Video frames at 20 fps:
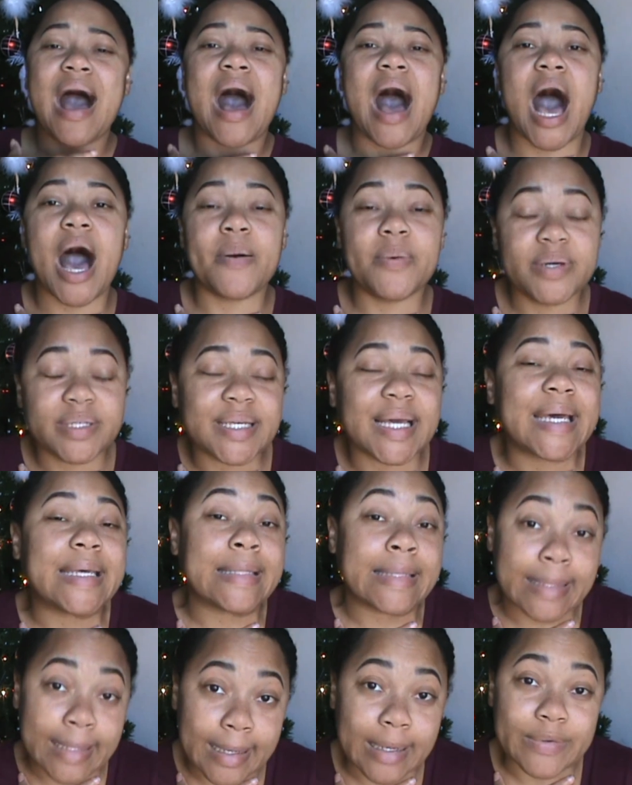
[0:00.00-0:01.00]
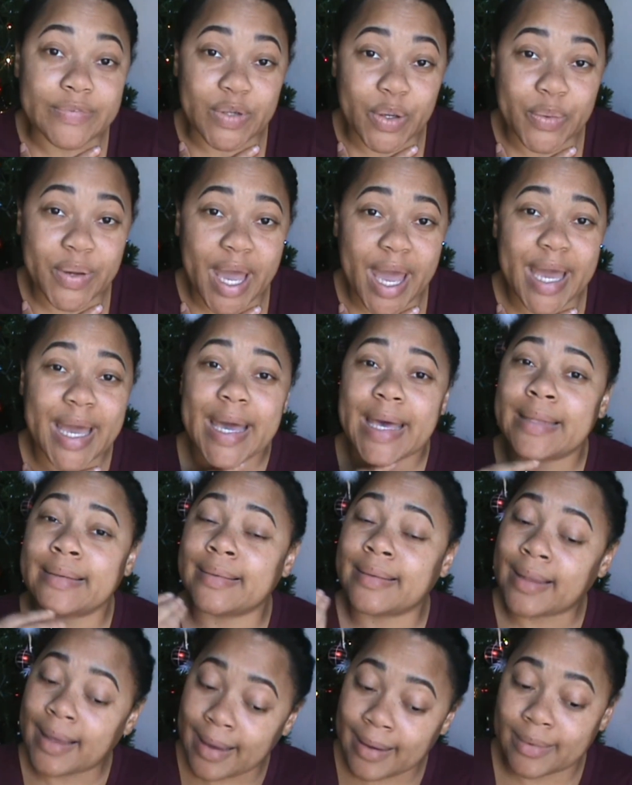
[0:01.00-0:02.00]
I was in love, okay,
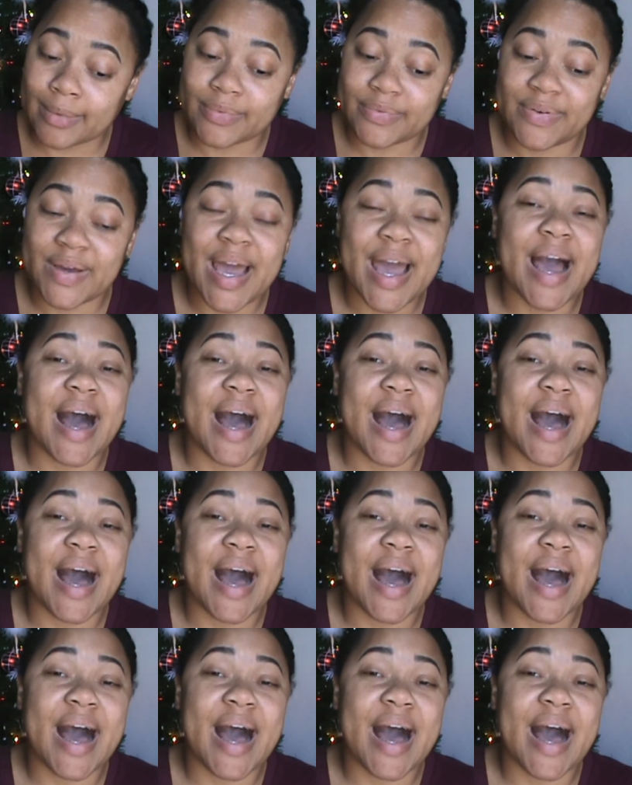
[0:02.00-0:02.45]
in love.